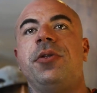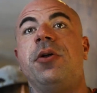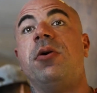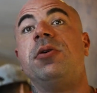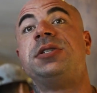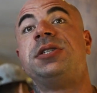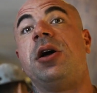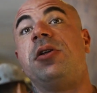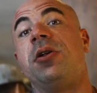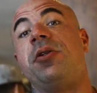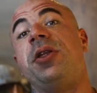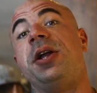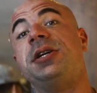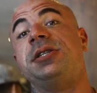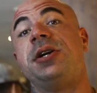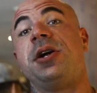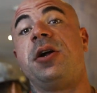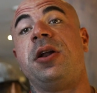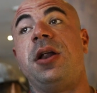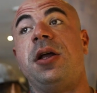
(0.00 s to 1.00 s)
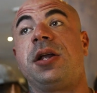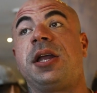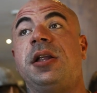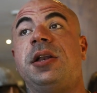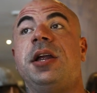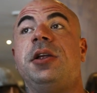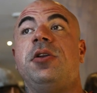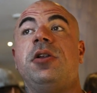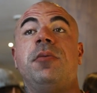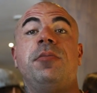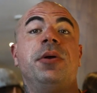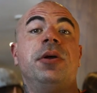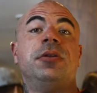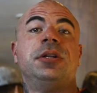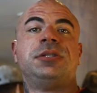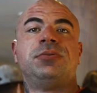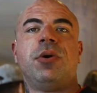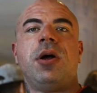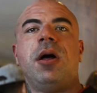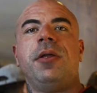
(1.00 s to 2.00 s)
those other things are going to continue to build
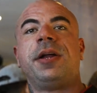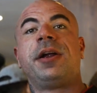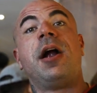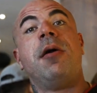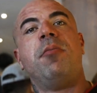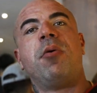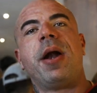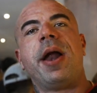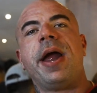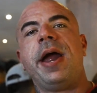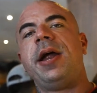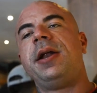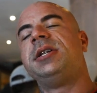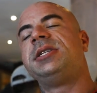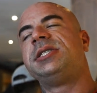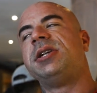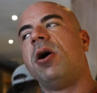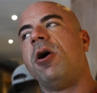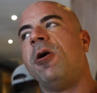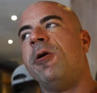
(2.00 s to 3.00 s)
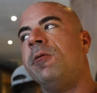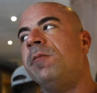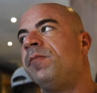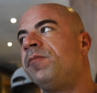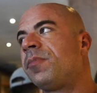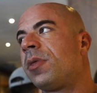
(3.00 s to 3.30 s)
as well, like our brand. So.